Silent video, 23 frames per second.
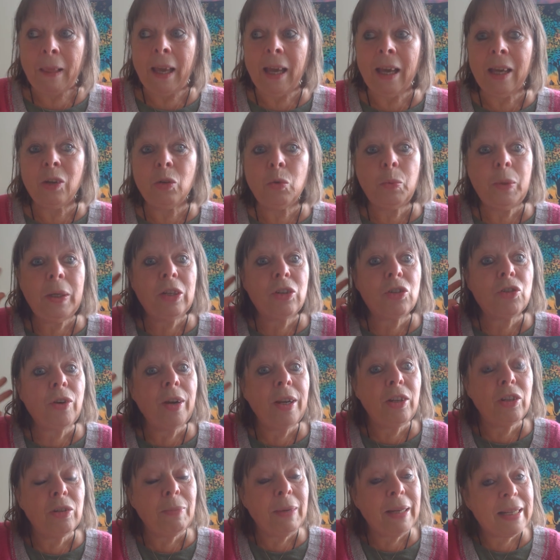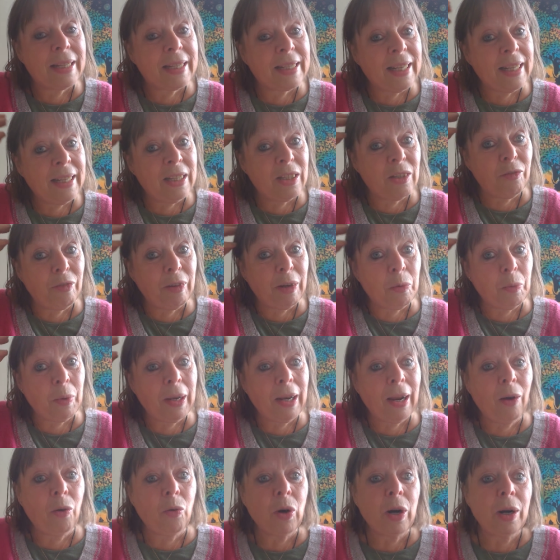And we try to make sense of it with
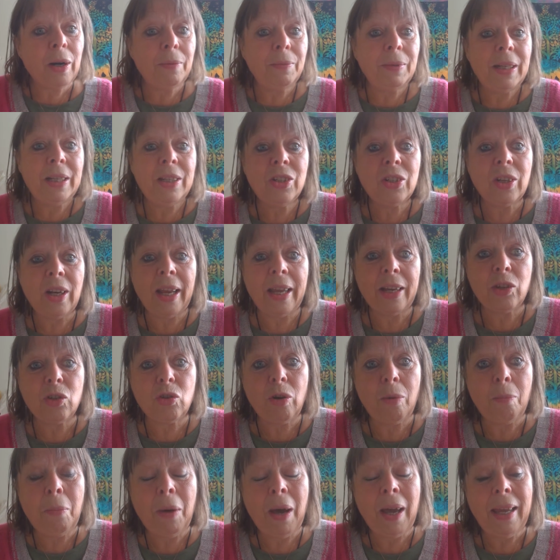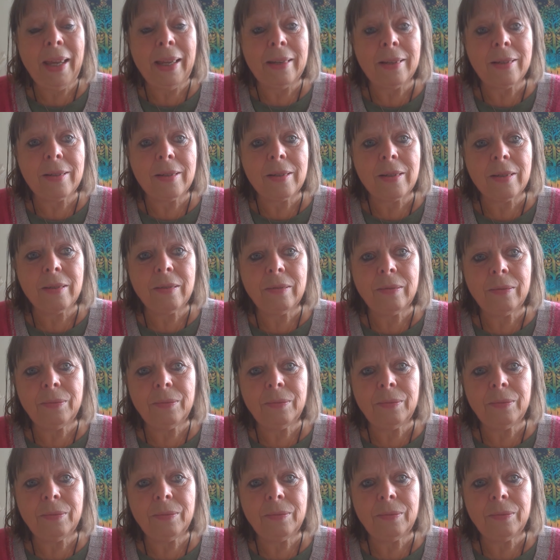our intellectual mind.